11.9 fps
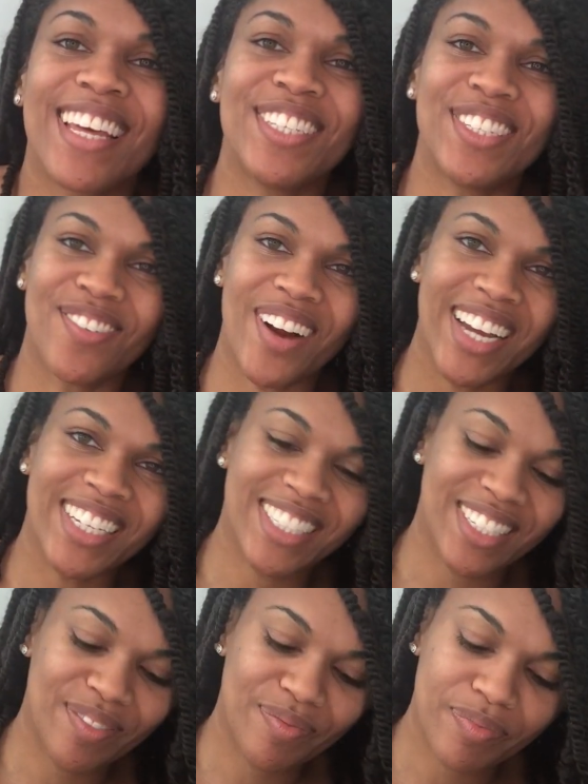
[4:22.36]
then you're
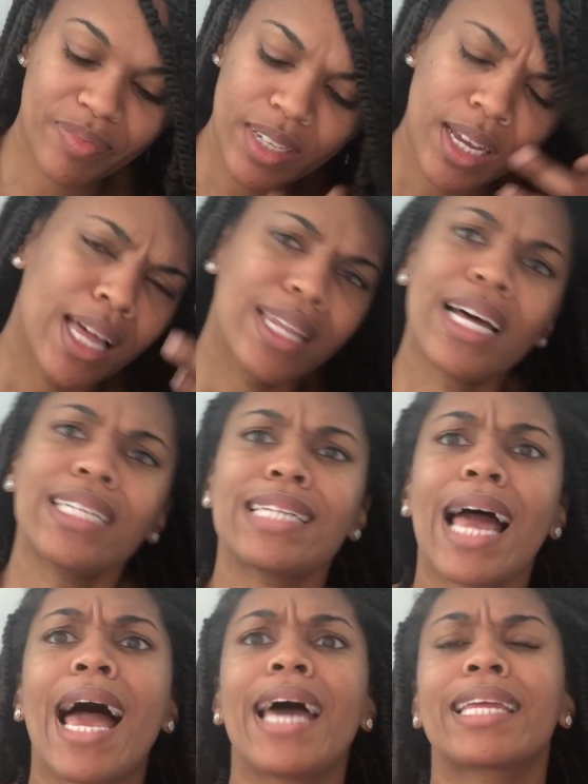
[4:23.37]
right. Let's
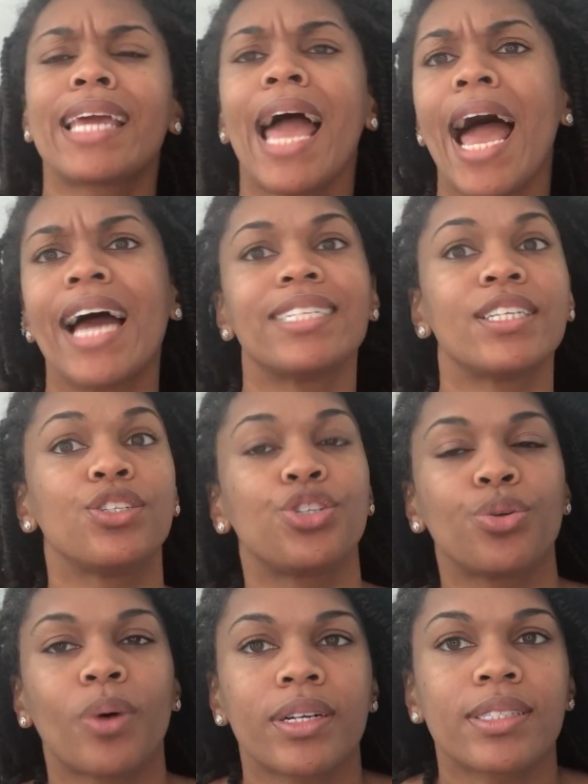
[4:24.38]
add cat
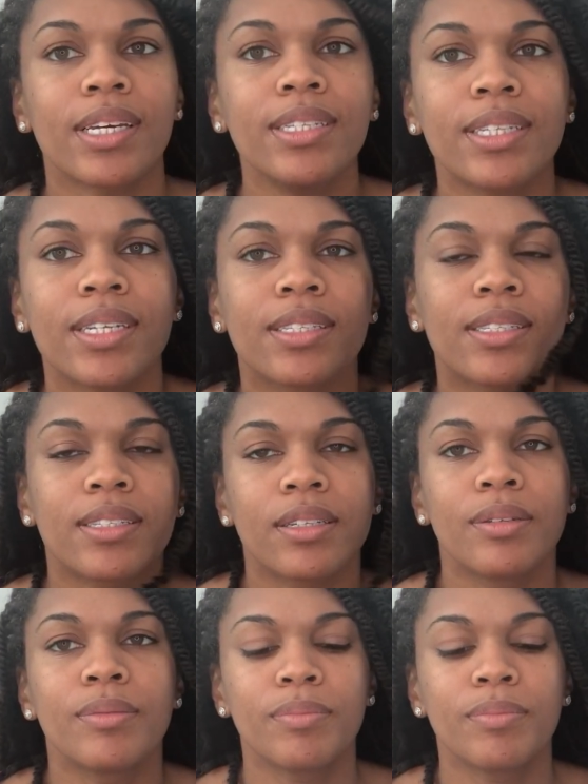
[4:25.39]
to our sentence.